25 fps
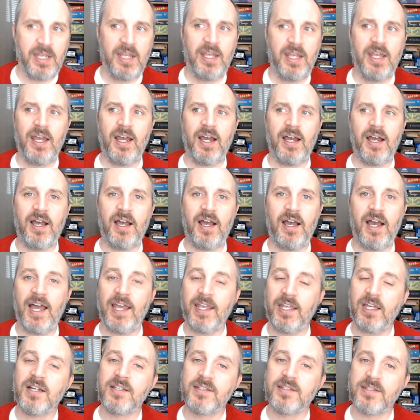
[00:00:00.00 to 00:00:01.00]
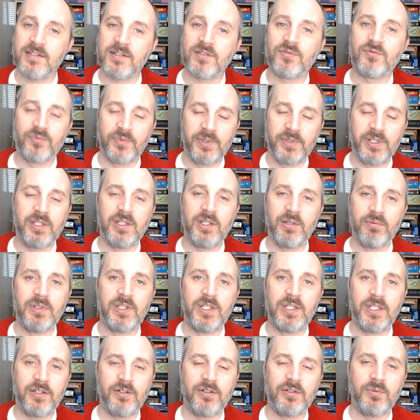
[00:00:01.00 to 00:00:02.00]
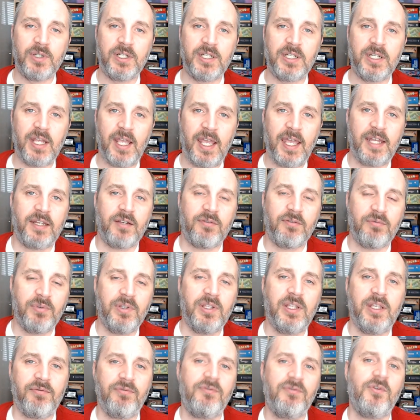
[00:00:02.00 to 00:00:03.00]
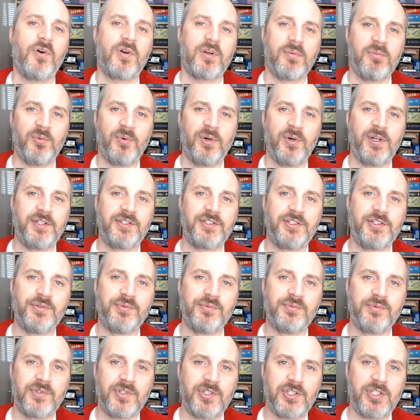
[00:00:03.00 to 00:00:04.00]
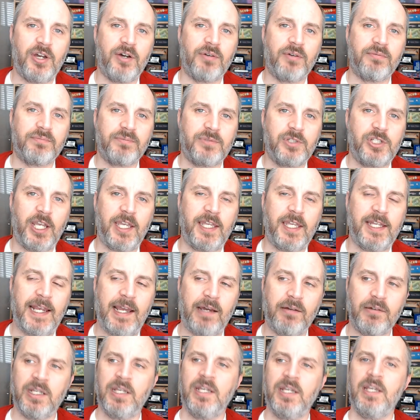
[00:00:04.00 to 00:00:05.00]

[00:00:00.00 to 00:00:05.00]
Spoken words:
Icons is a really, really good one, and a really affordable one too. So check it out.